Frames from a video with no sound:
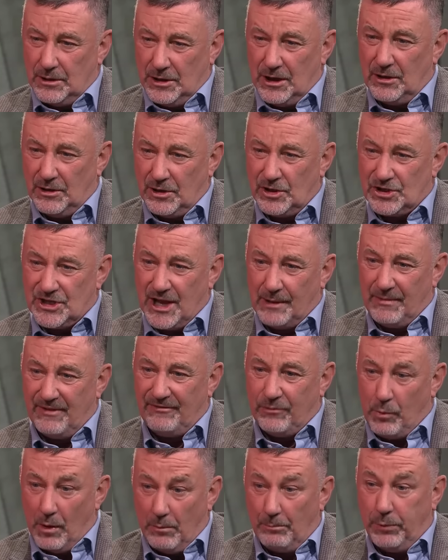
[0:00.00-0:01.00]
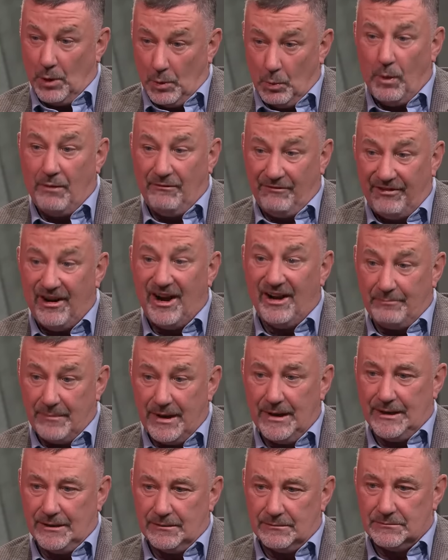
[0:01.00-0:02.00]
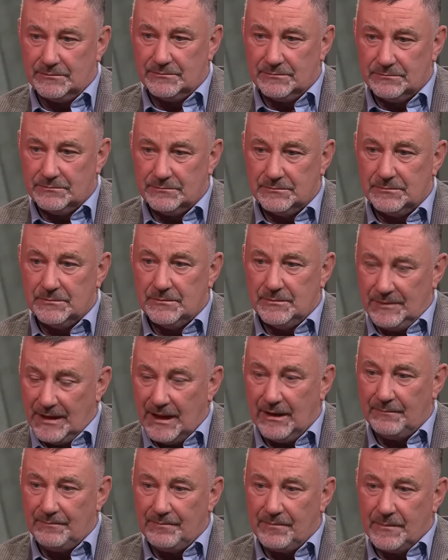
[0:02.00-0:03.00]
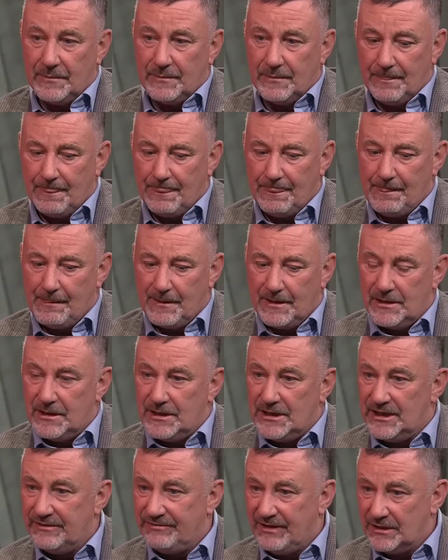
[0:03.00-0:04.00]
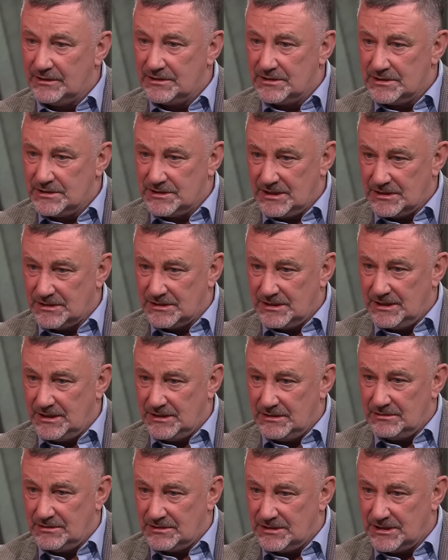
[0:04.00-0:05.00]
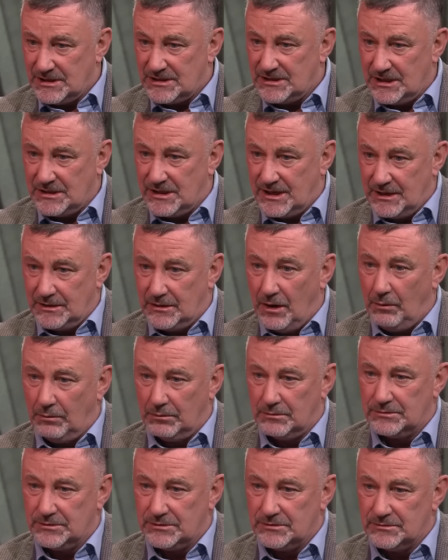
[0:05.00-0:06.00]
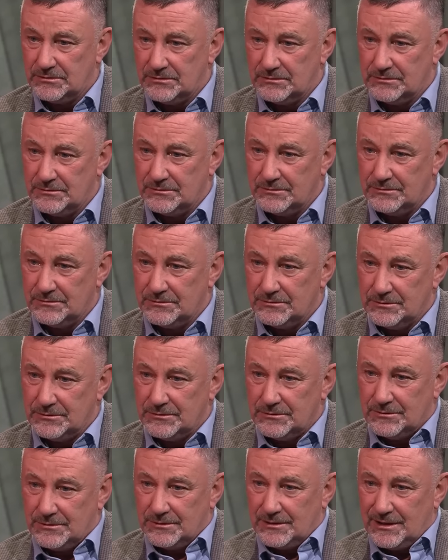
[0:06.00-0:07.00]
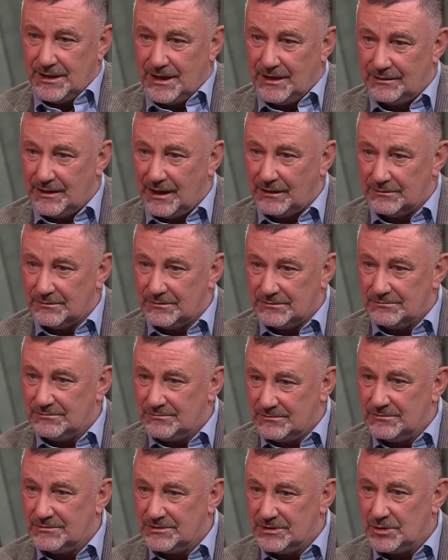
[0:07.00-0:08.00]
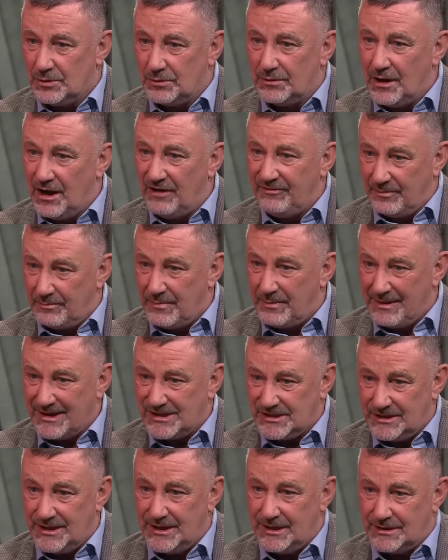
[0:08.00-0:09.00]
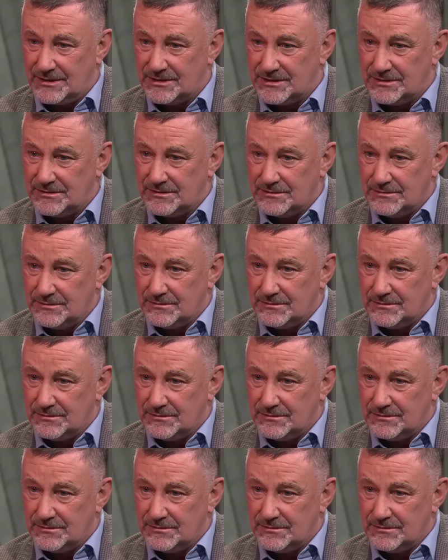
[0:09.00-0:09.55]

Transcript: You sell me for 1.15 million. Yeah. You've had 63 goals and 2.5 of my best years.